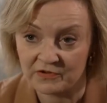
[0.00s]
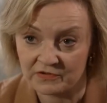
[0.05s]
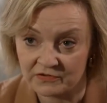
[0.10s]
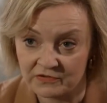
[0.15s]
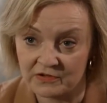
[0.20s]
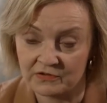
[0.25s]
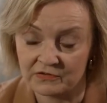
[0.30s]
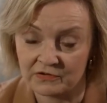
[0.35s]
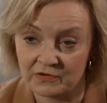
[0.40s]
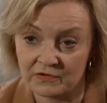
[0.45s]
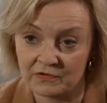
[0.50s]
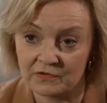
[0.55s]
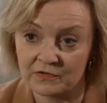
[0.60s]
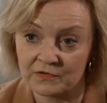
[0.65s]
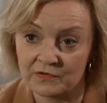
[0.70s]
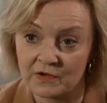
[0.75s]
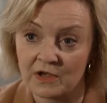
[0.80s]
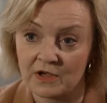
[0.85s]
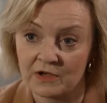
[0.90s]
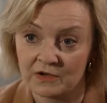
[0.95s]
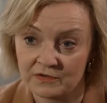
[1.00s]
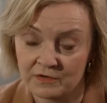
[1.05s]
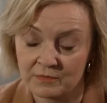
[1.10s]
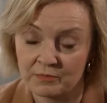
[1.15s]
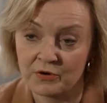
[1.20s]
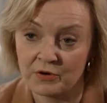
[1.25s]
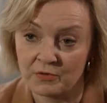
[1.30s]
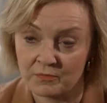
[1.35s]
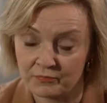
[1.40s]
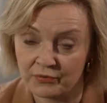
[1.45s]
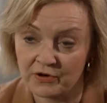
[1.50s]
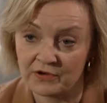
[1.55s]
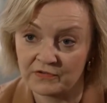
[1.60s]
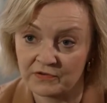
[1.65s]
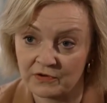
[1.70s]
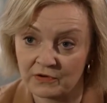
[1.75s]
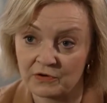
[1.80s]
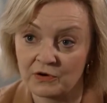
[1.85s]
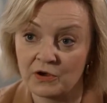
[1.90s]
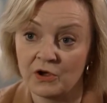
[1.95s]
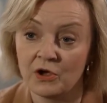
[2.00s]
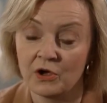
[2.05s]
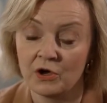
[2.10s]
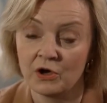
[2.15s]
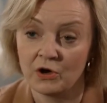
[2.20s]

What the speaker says: decisions to put Britain